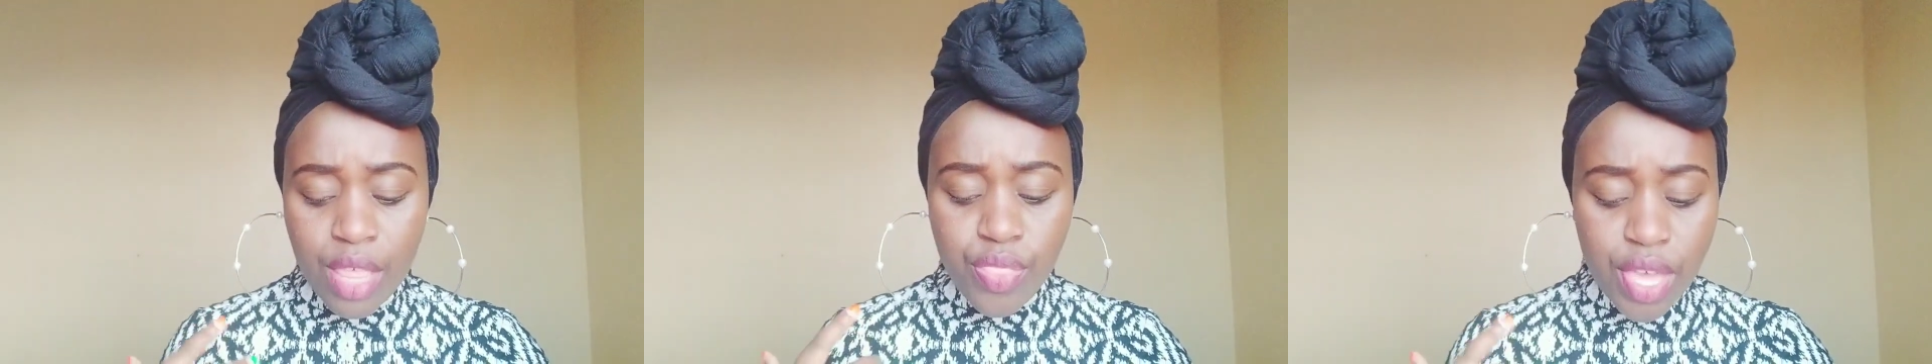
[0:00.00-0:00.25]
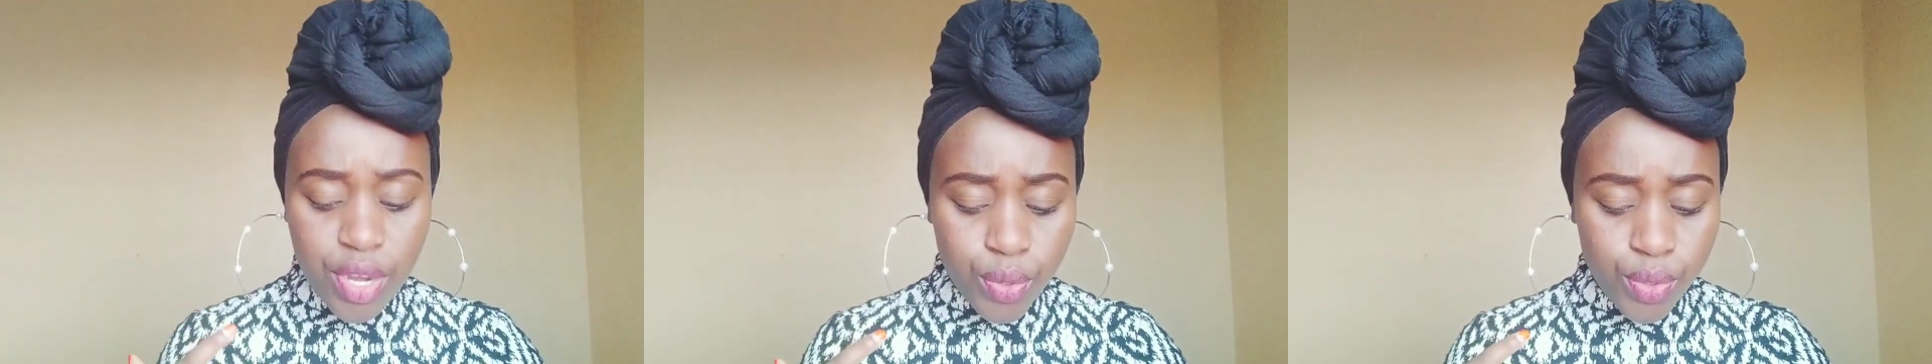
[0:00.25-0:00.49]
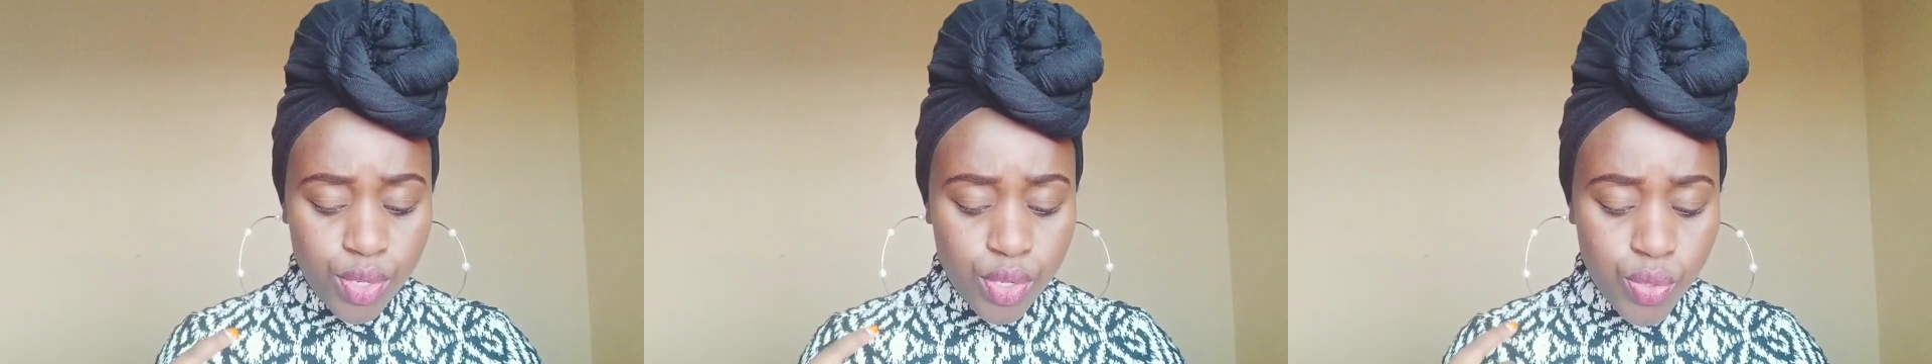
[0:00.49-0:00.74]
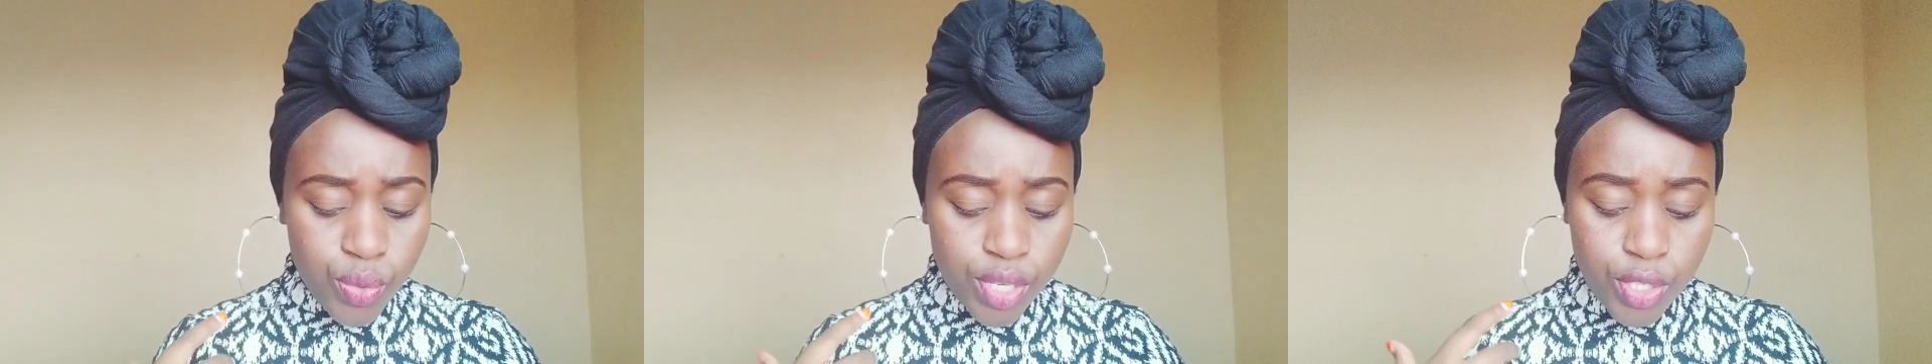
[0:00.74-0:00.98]
then you,
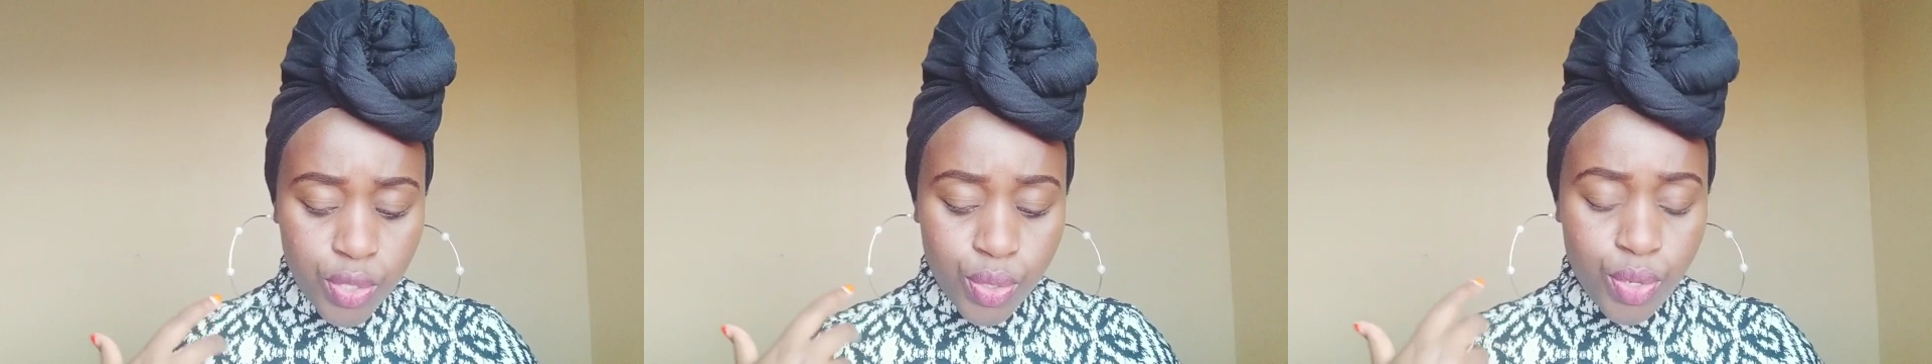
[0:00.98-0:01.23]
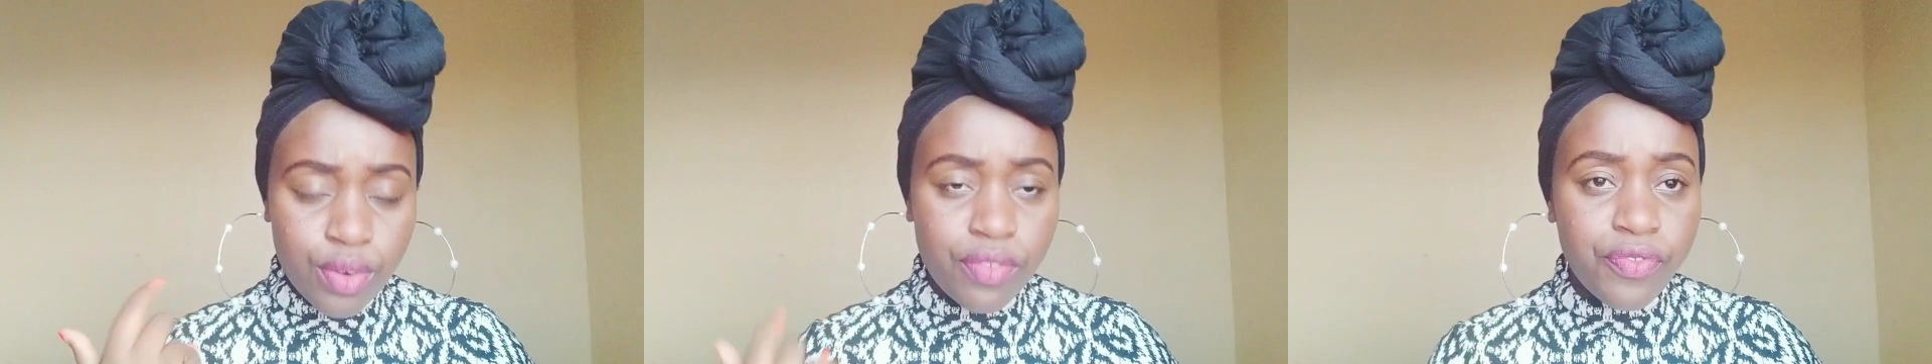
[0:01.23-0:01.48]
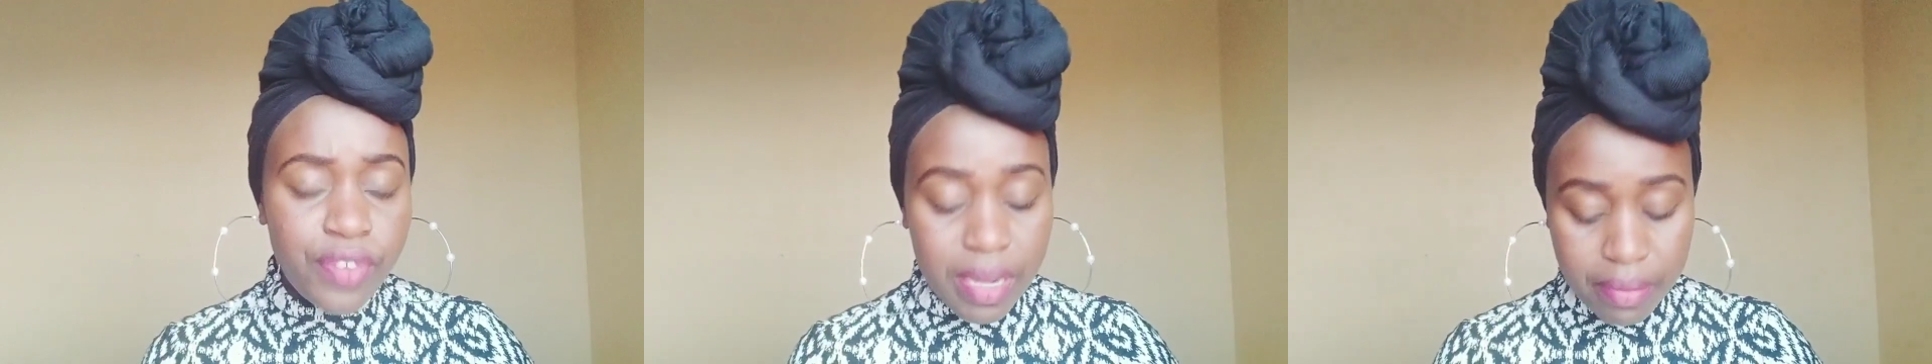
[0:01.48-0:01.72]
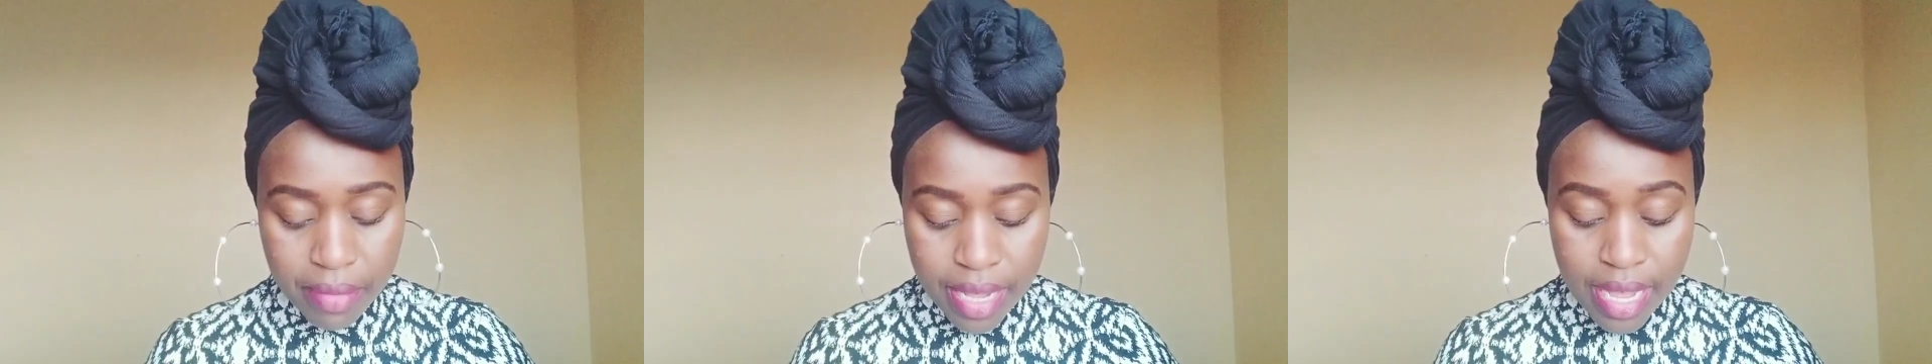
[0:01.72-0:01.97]
you need to
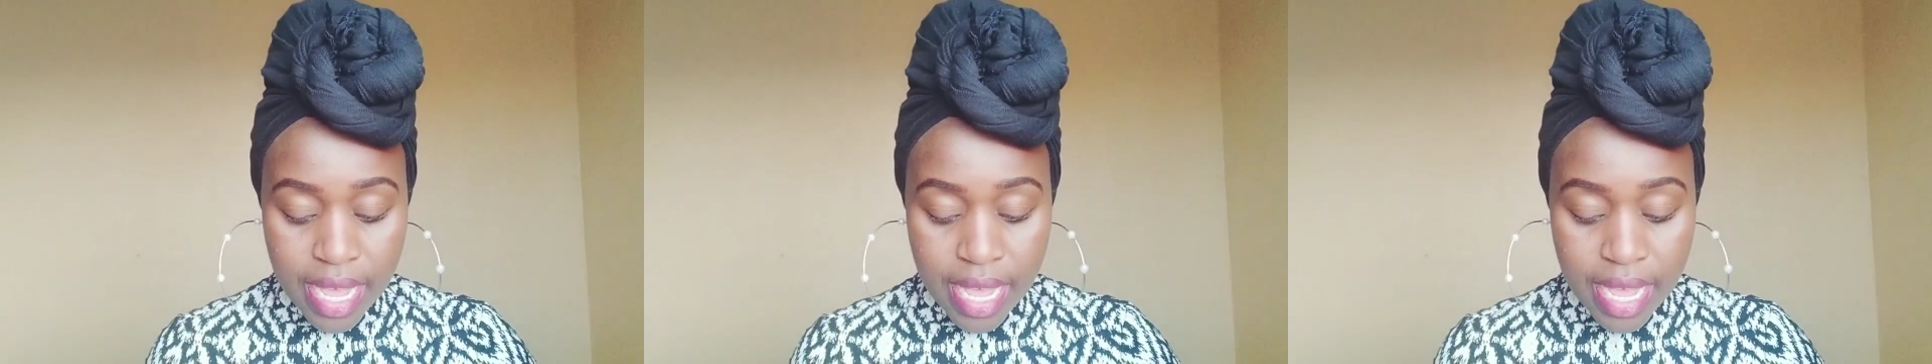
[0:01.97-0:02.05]
confirm